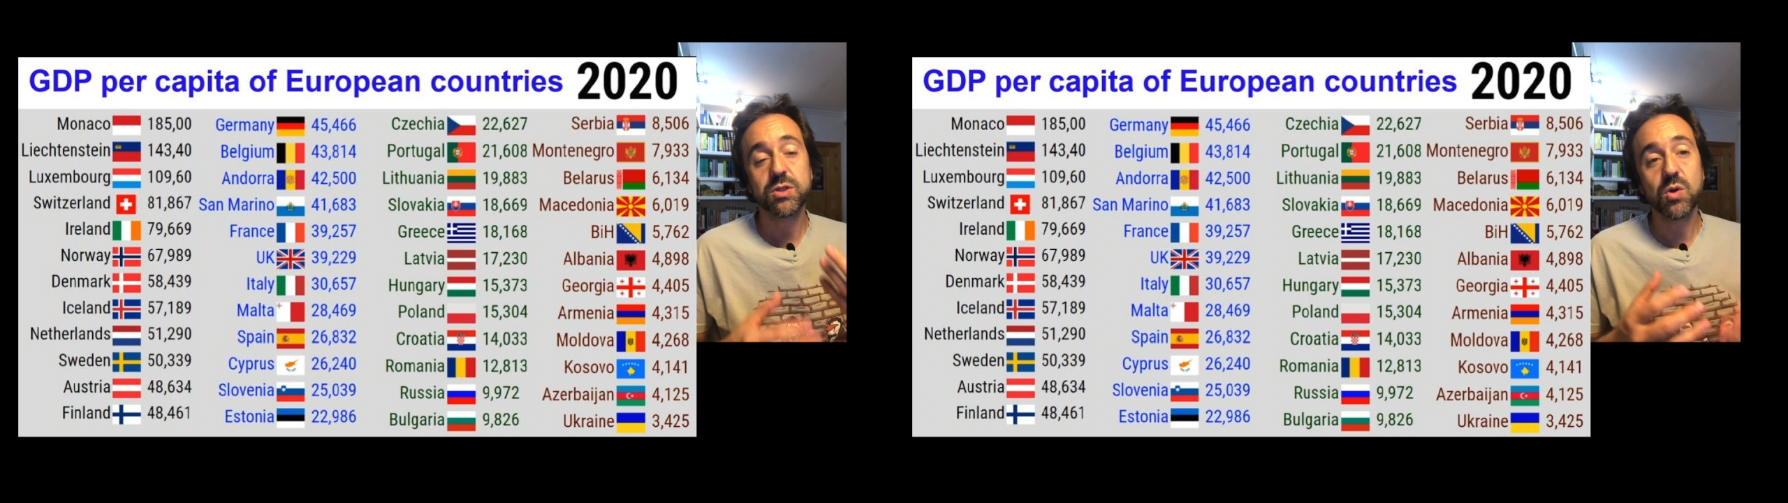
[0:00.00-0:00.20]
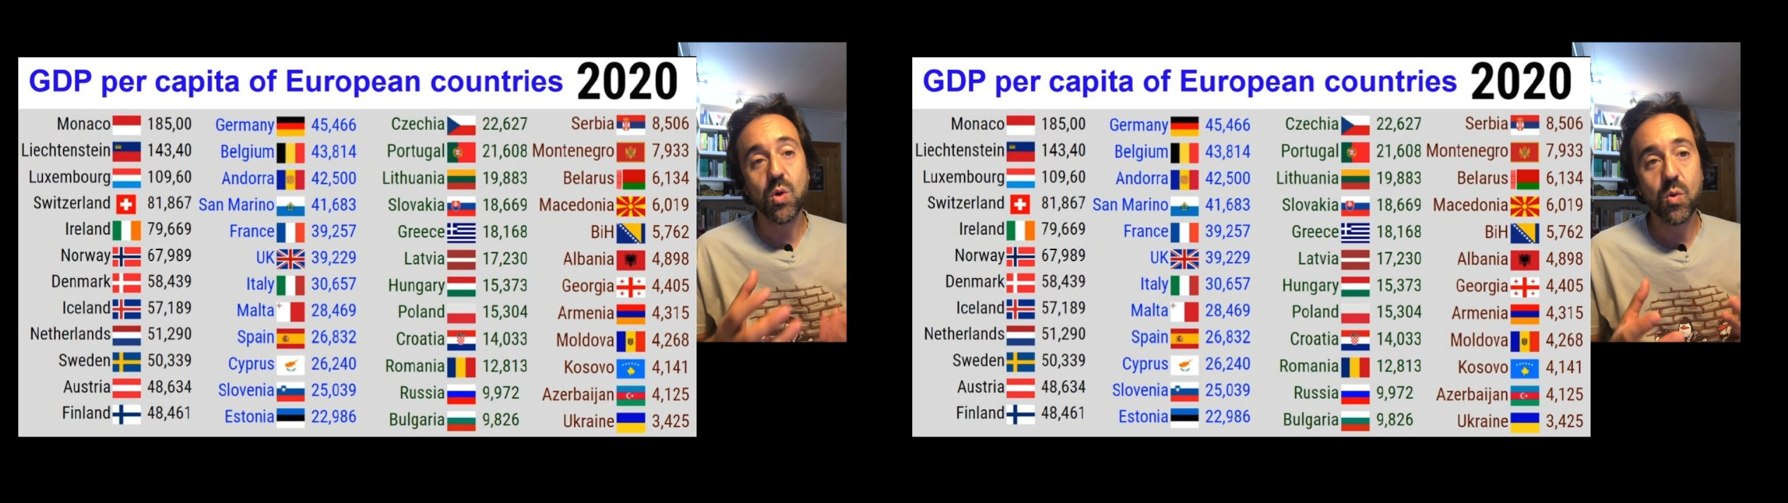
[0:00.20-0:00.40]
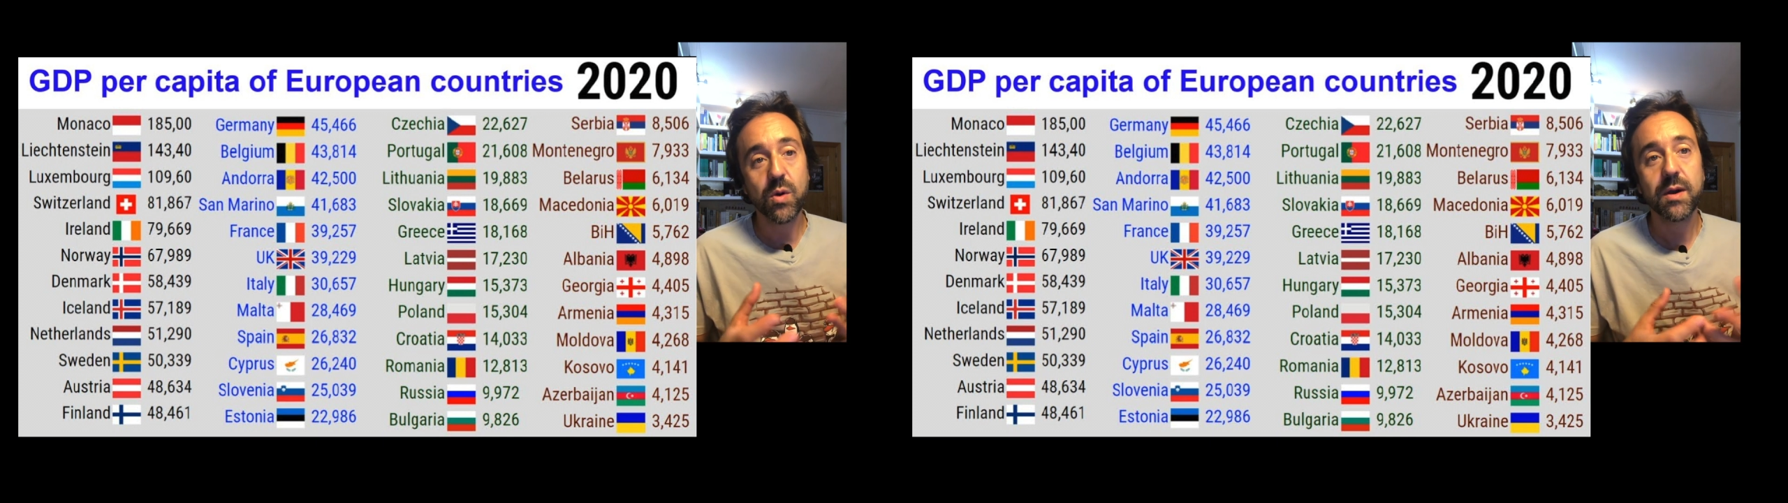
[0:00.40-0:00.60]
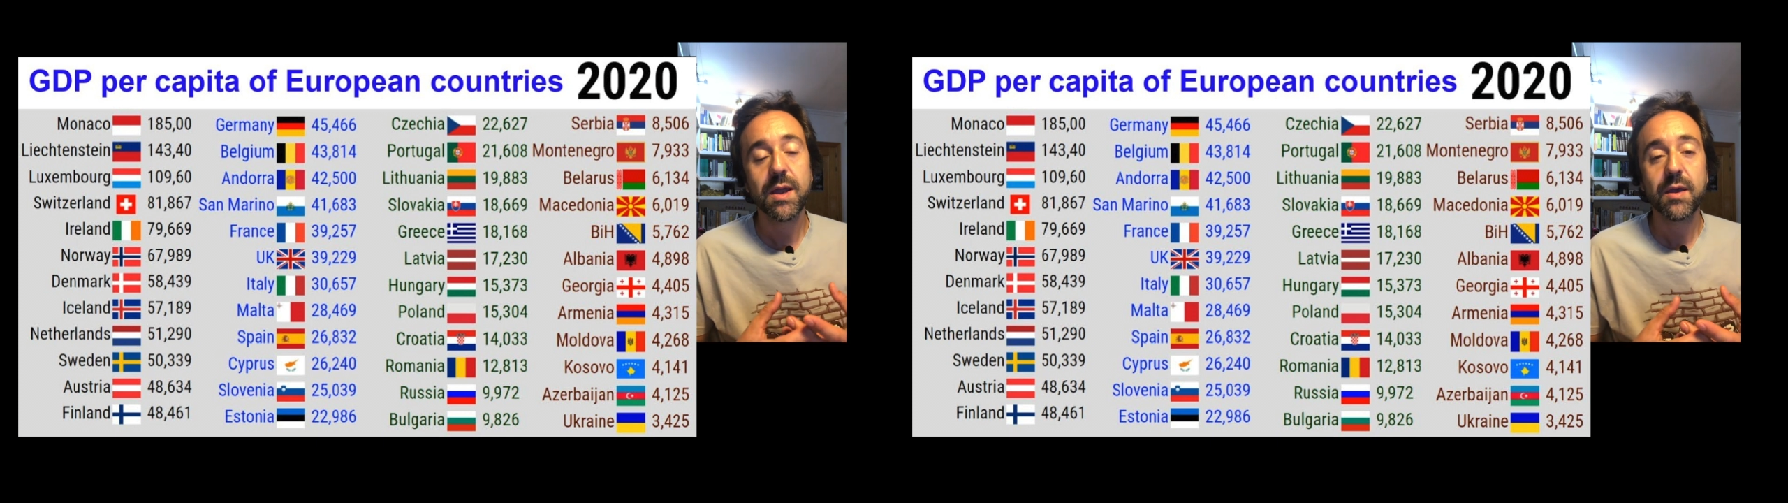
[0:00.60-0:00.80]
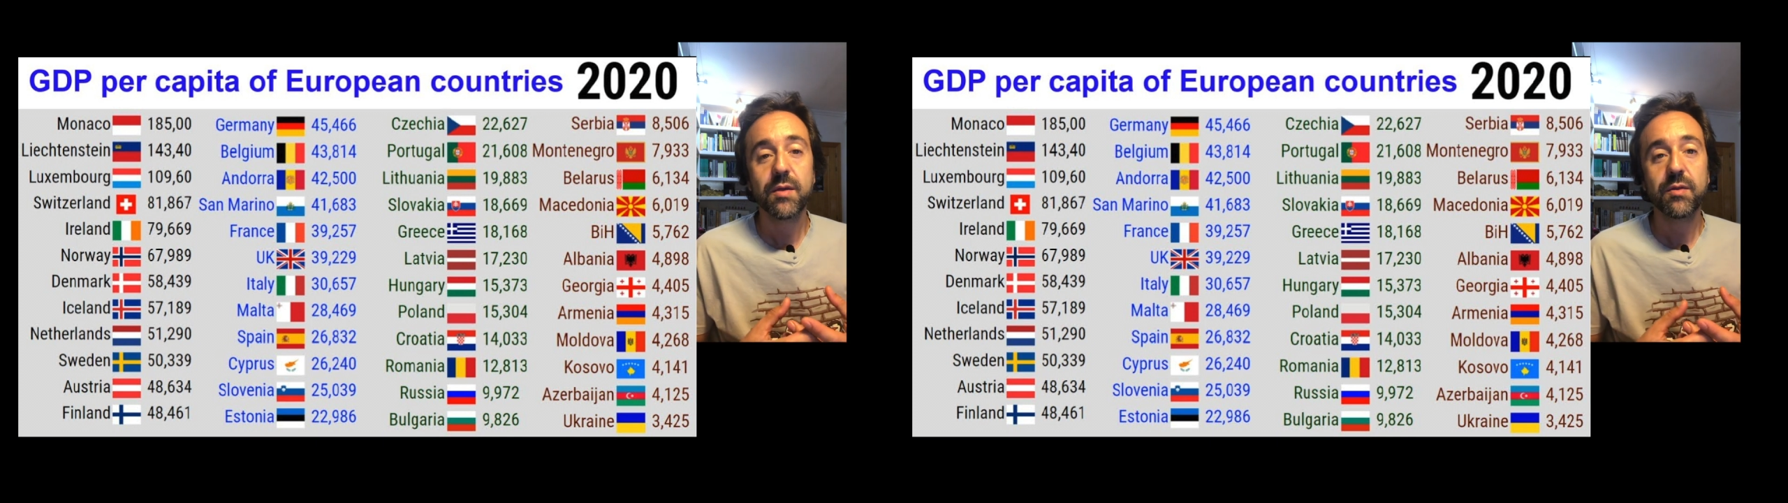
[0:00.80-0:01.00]
lower
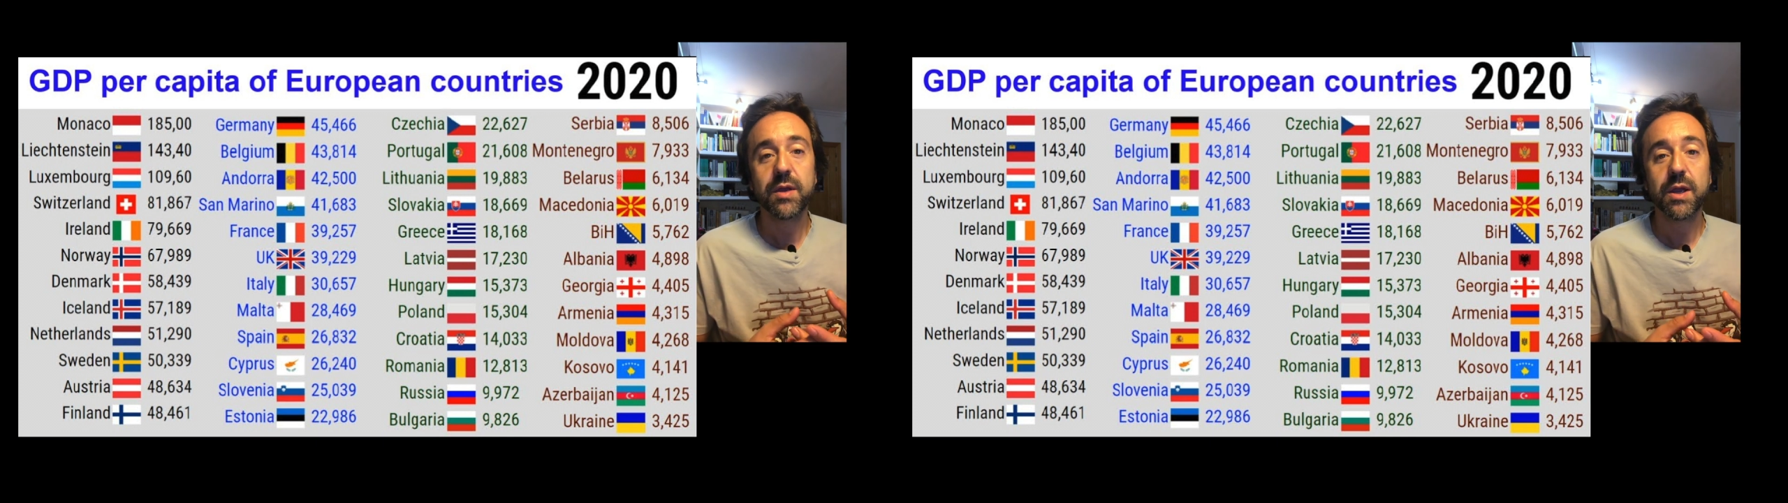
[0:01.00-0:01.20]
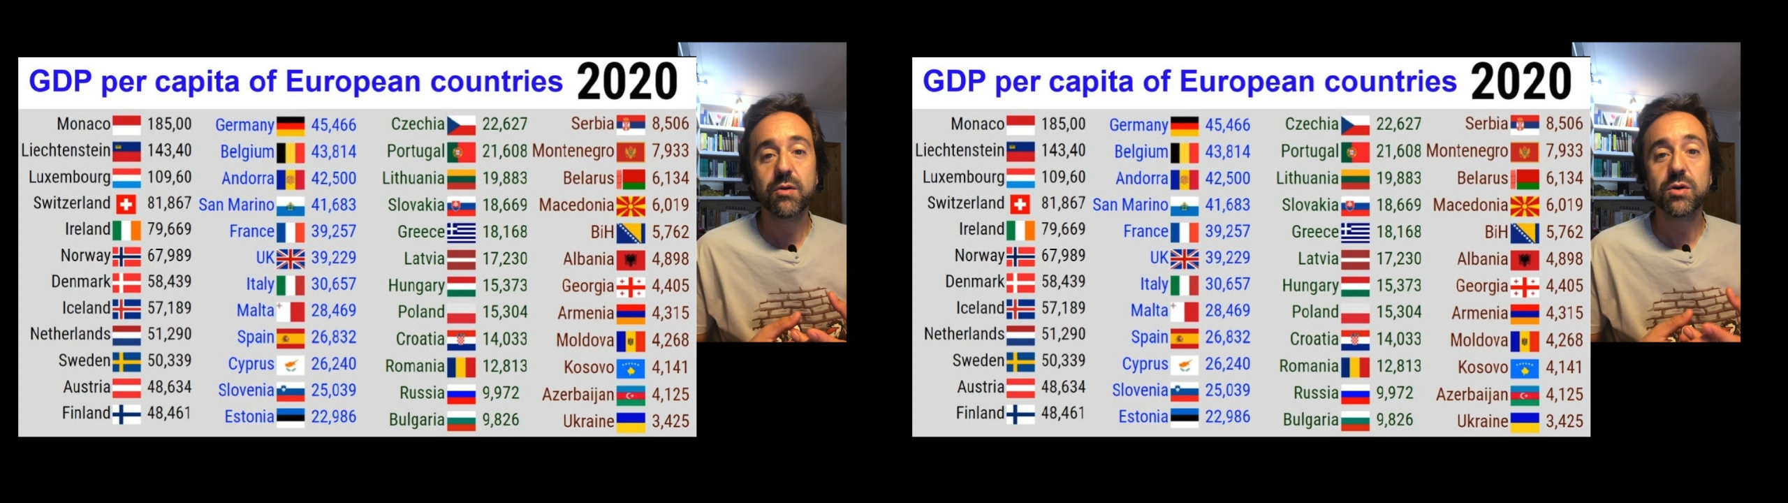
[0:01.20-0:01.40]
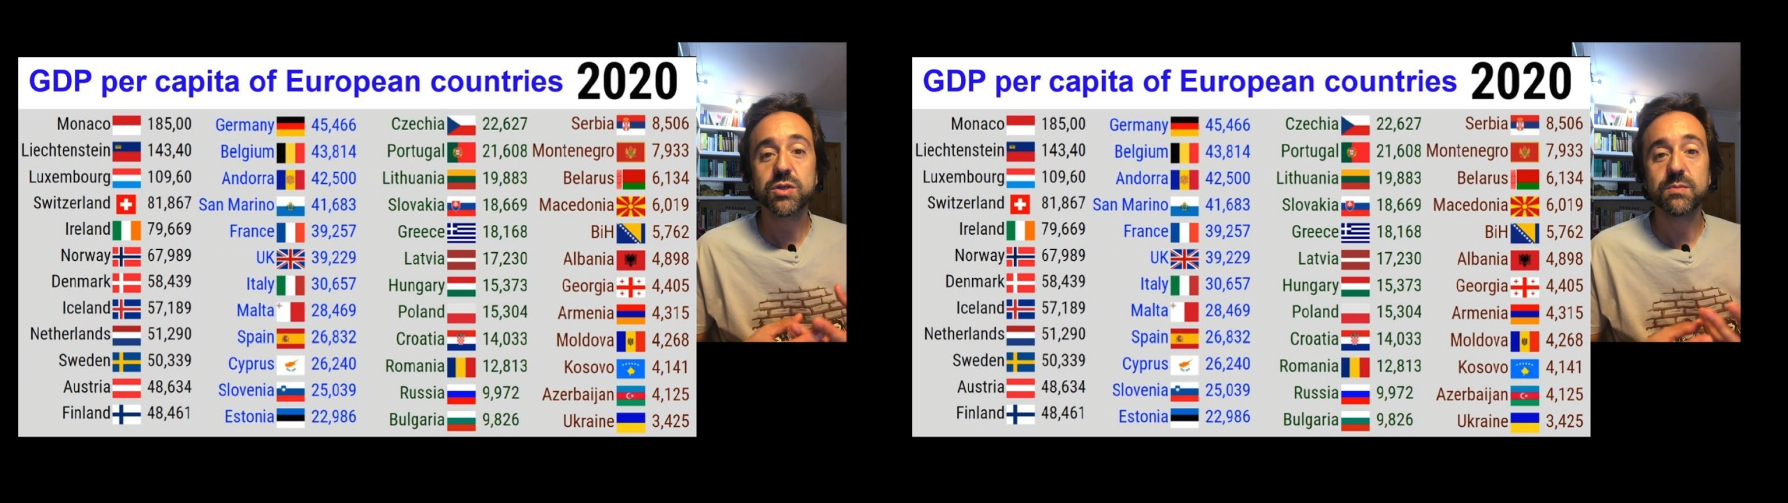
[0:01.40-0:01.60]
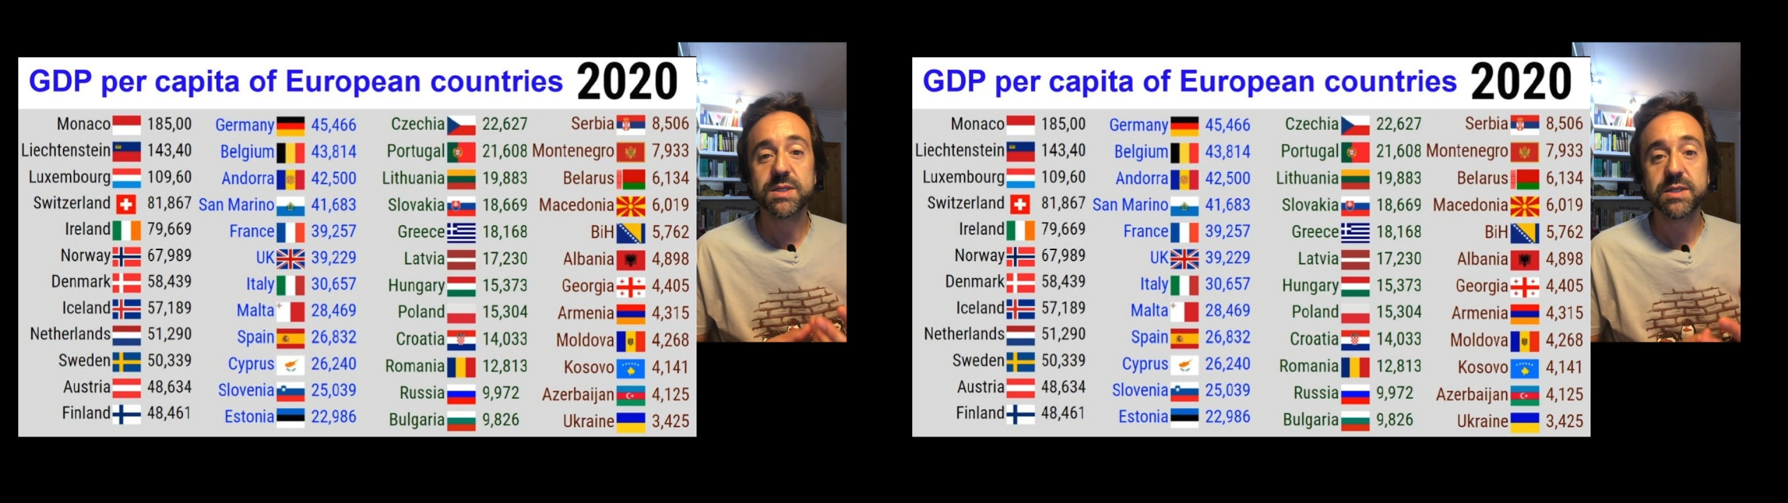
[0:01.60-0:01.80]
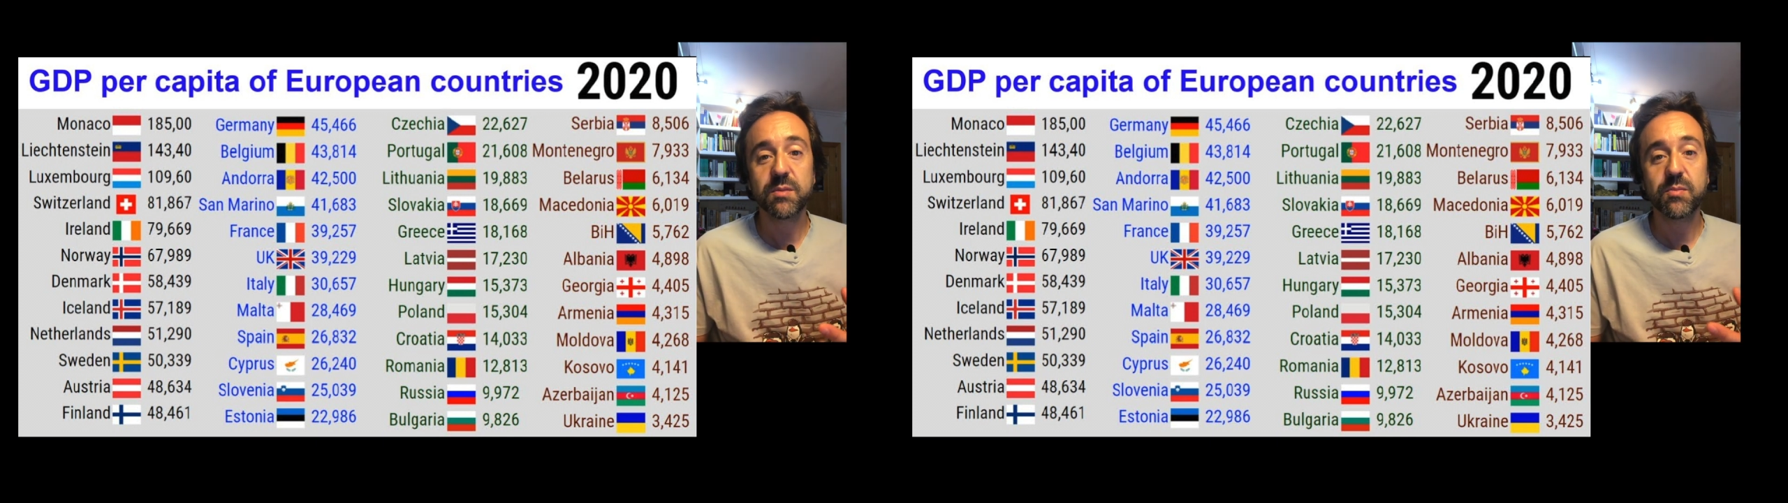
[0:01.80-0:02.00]
the gross
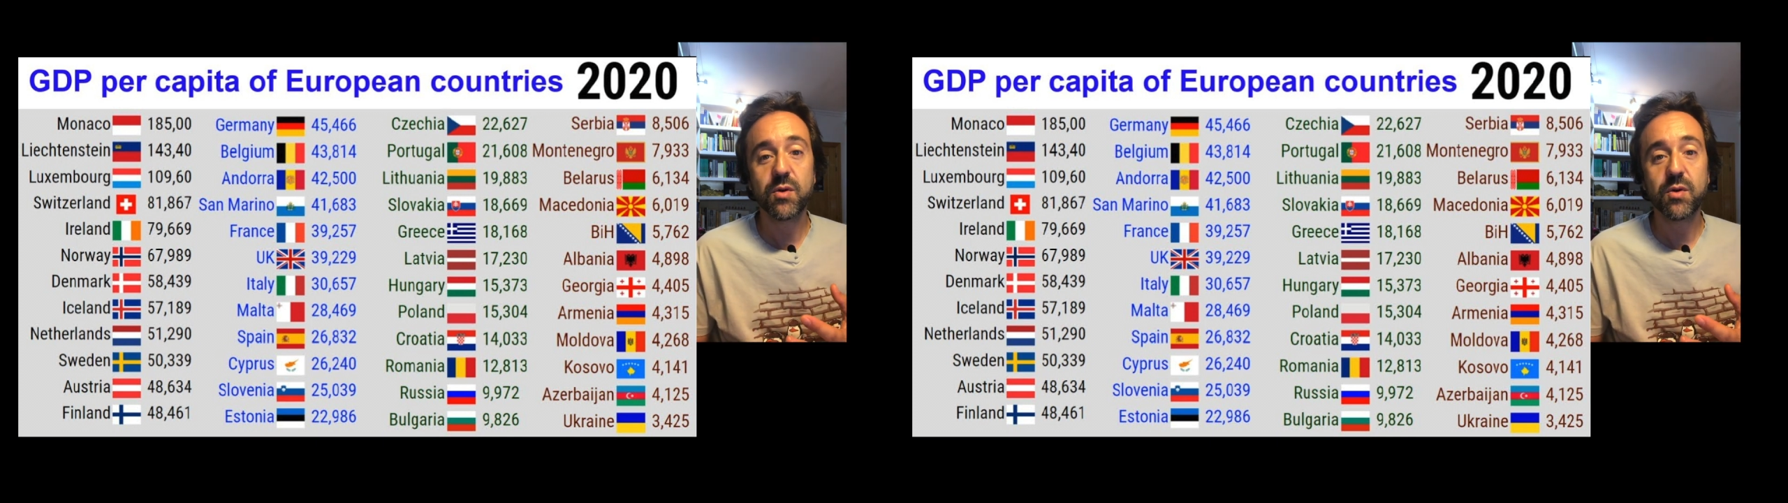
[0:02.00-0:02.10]
domestic